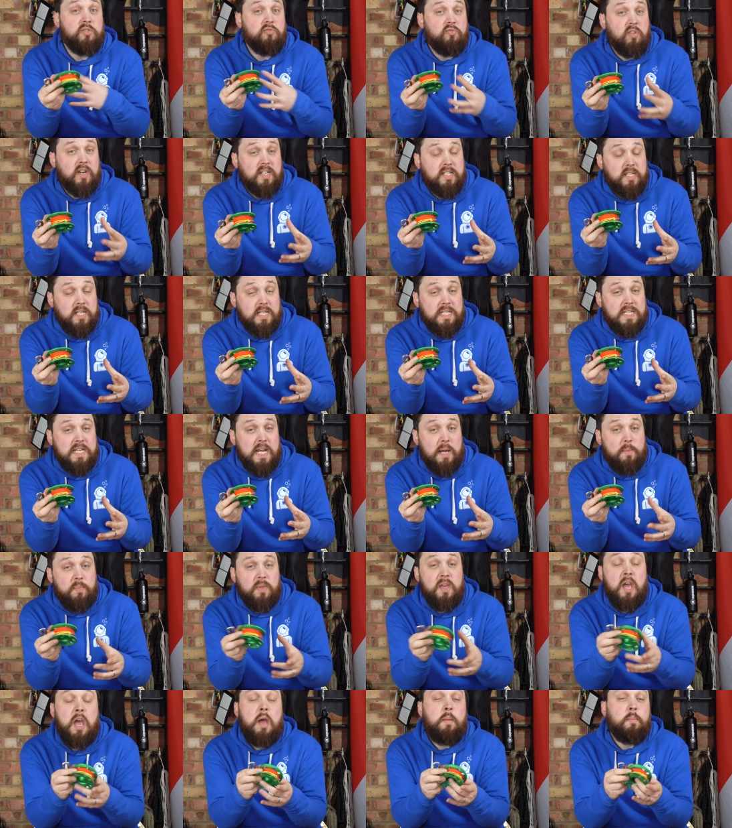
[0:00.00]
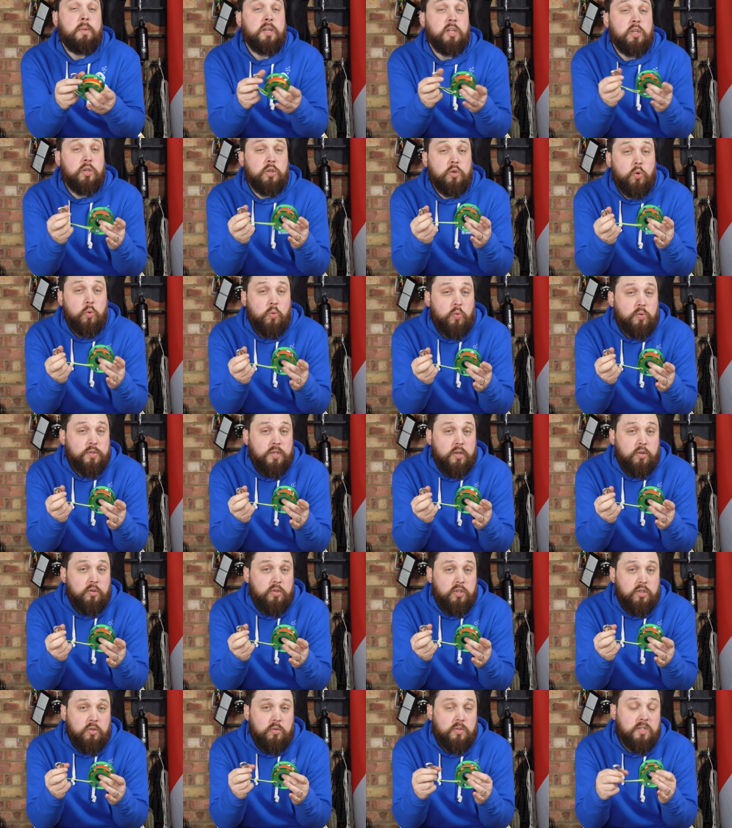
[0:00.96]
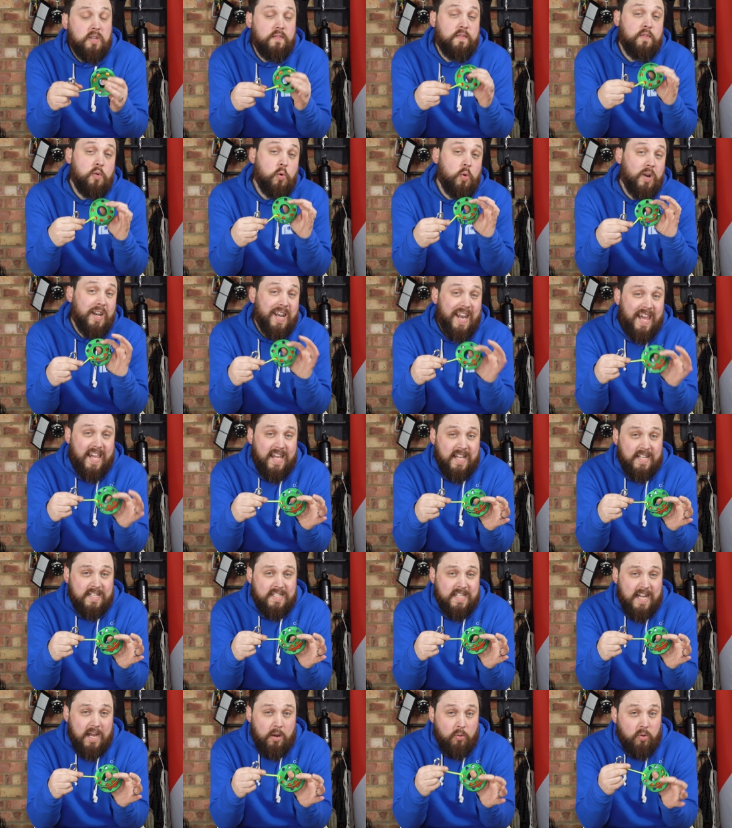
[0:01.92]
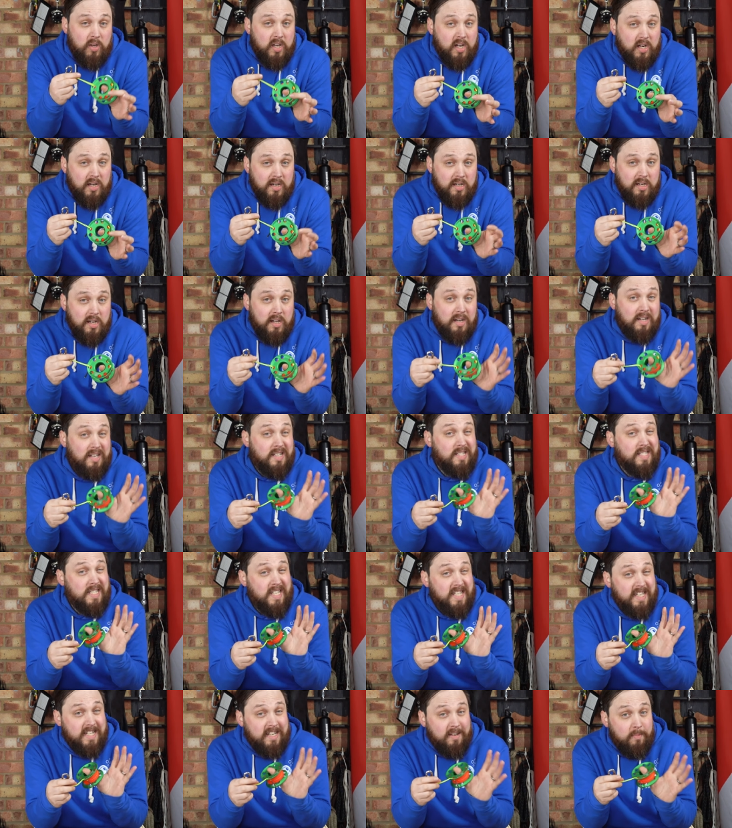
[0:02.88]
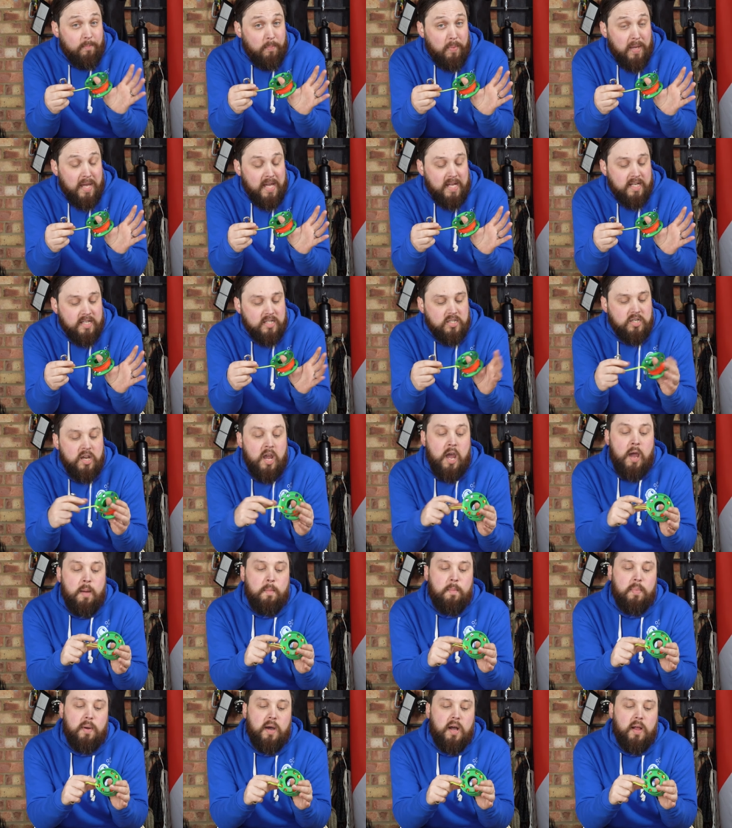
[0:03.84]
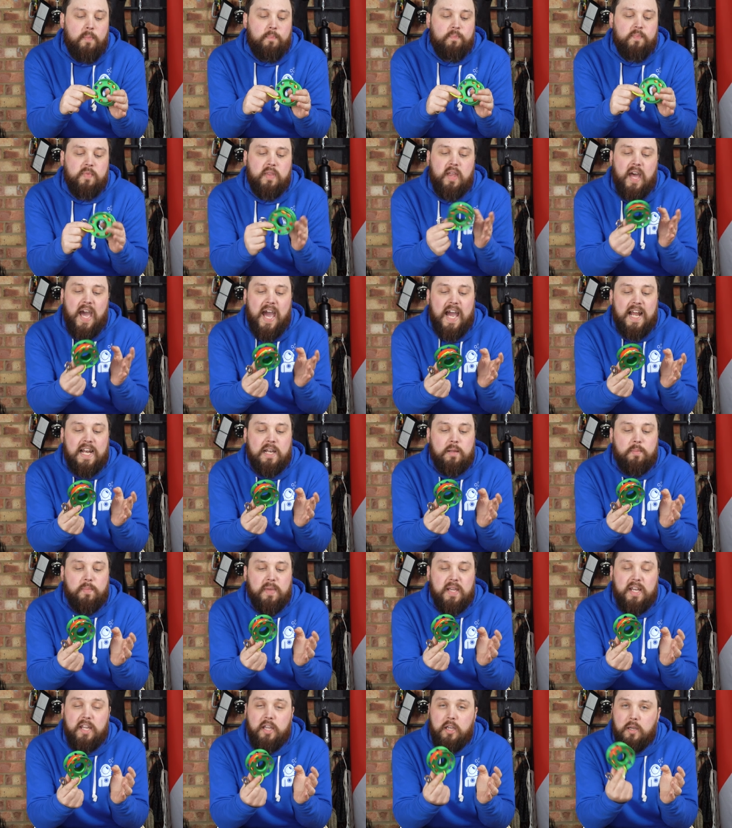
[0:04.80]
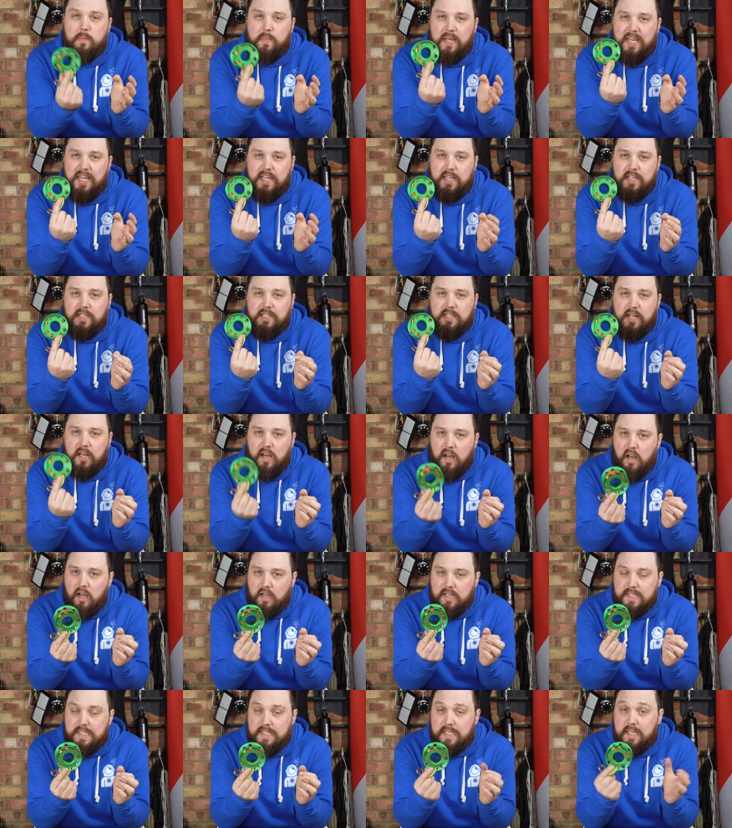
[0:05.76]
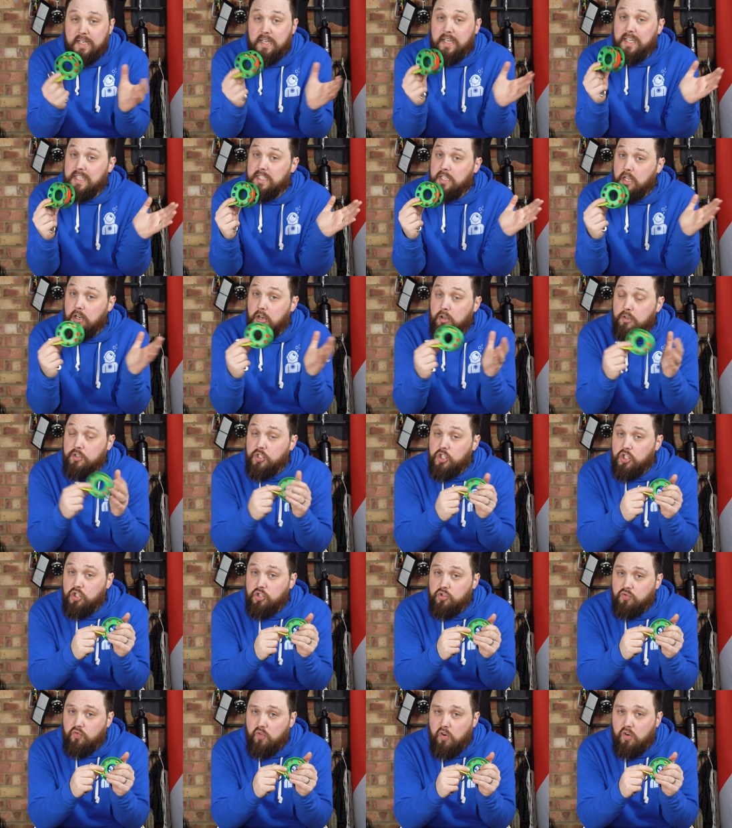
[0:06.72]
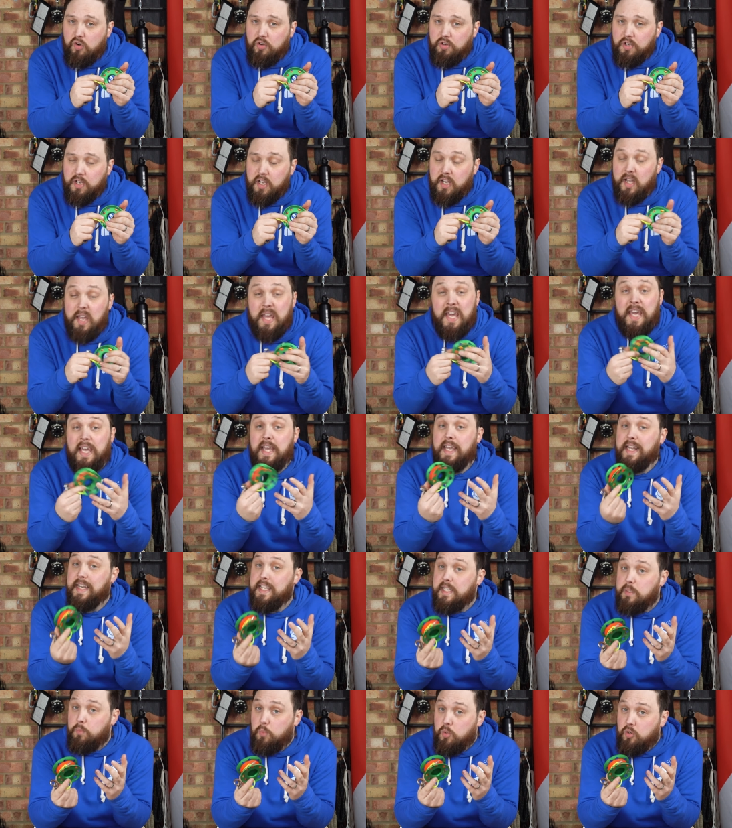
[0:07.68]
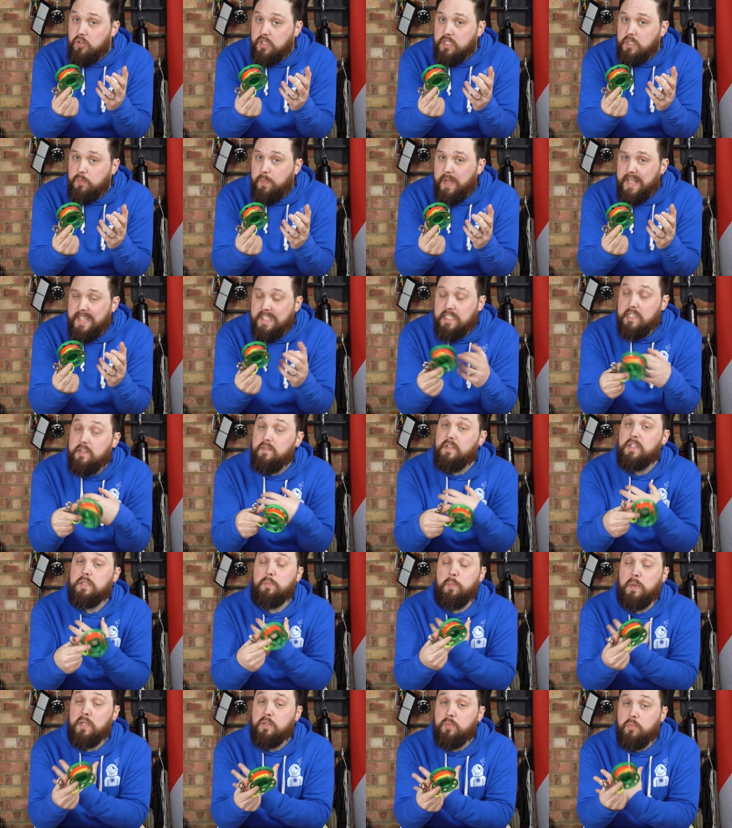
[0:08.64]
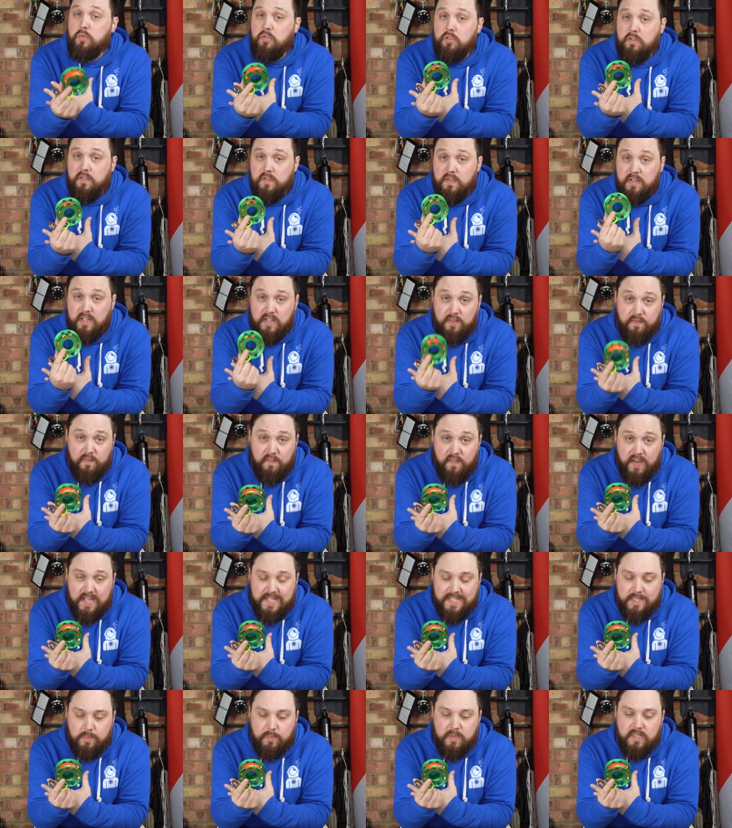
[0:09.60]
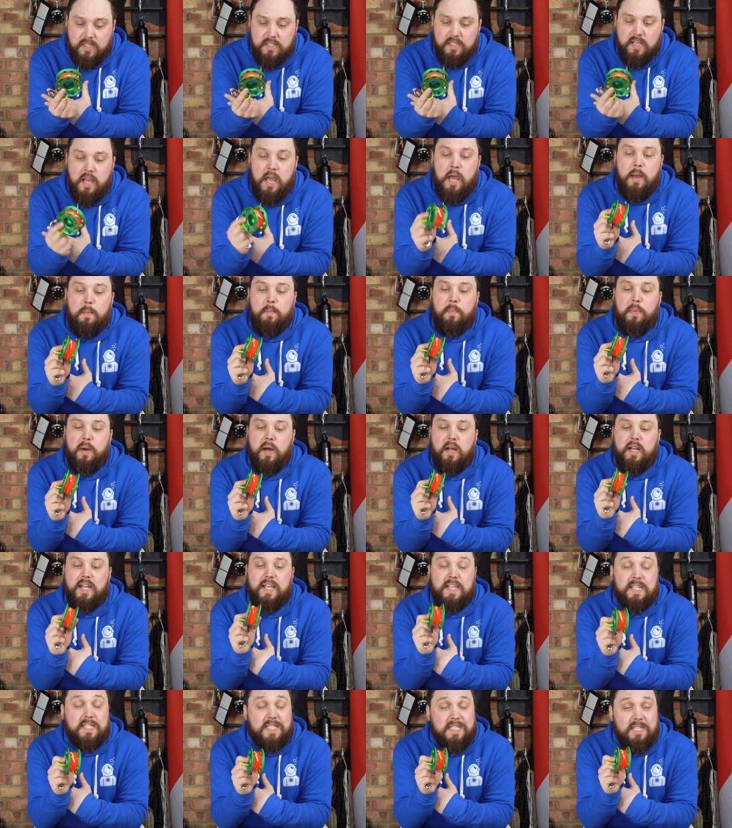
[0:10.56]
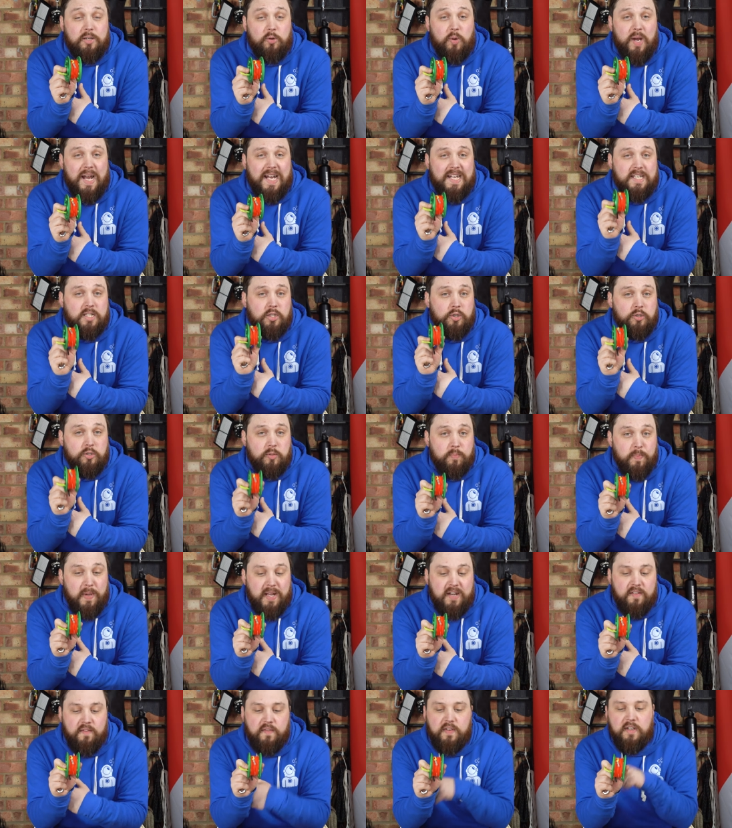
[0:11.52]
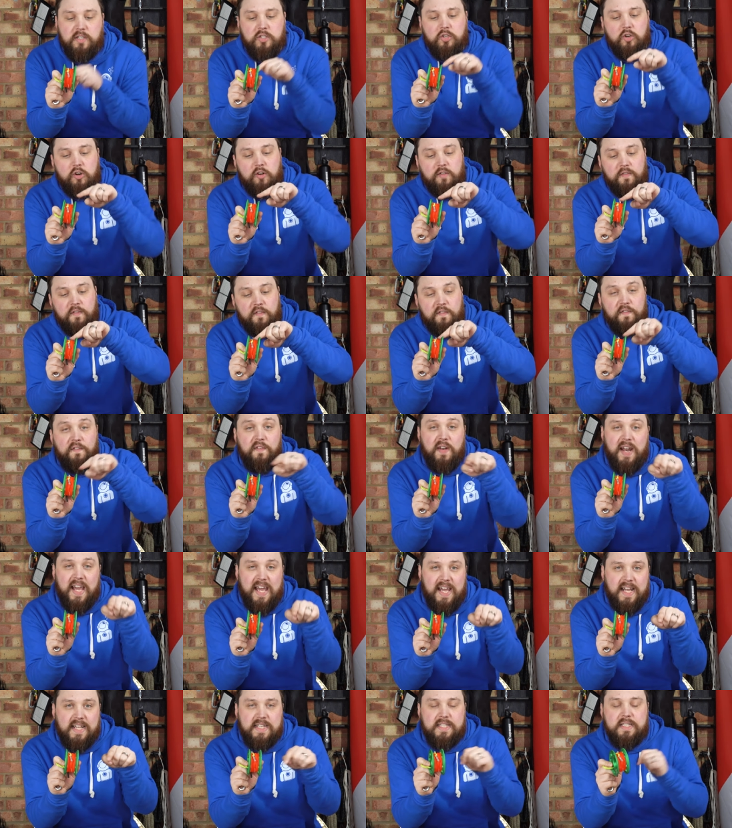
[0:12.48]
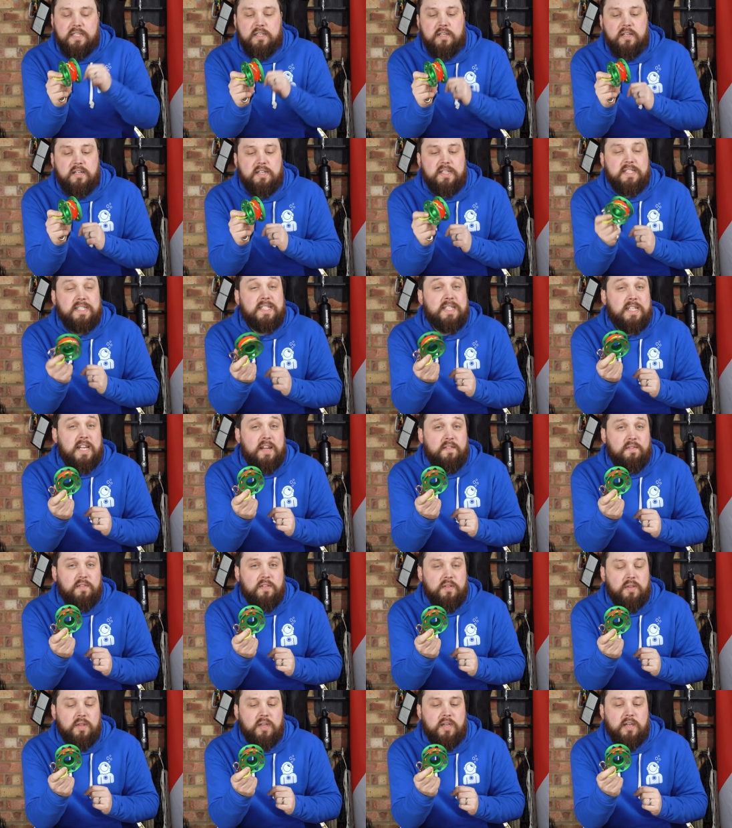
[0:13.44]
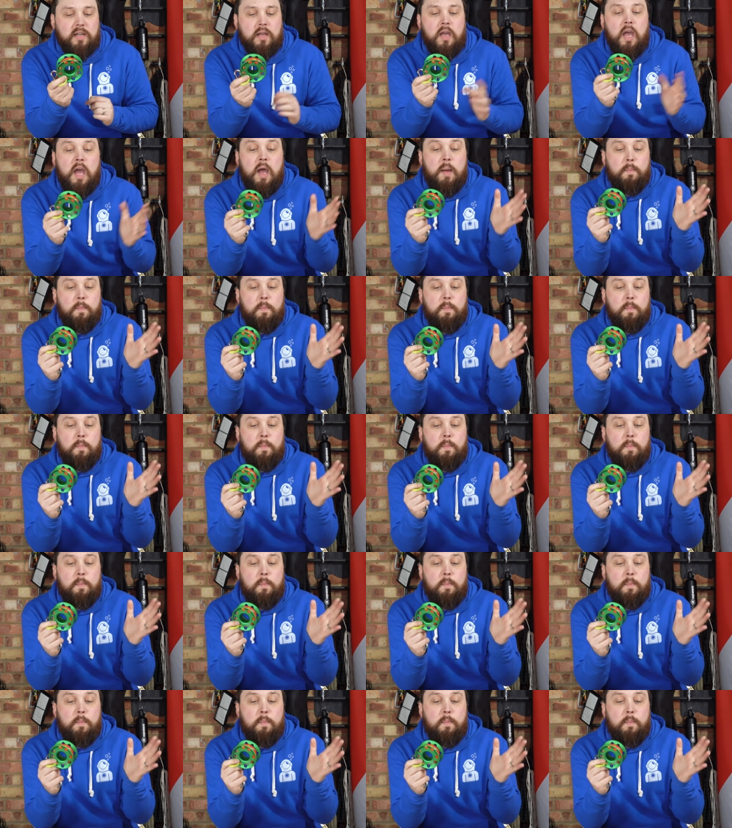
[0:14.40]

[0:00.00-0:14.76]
a greater depth, but you can also use it for laying down guidelines in a pinch. But the aluminium is lighter, it's a lot stronger, it is more expensive, it's much more of an investment, but it still has those benefits of flared sides and everything,